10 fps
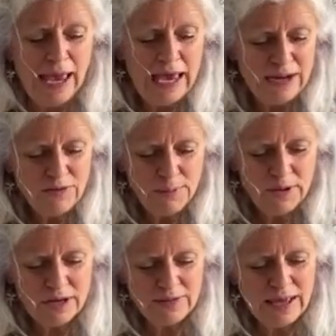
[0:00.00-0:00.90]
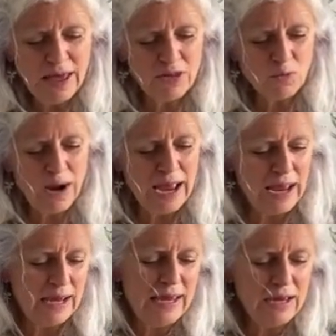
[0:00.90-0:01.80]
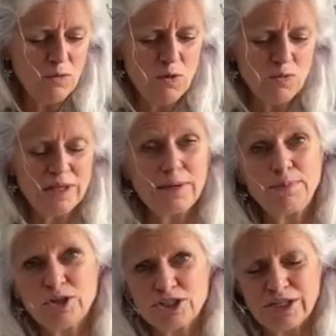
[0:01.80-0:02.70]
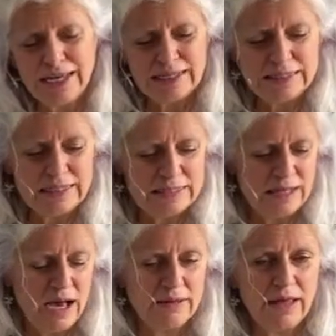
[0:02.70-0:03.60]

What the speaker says: And if you put it the other way, it will really push against the design,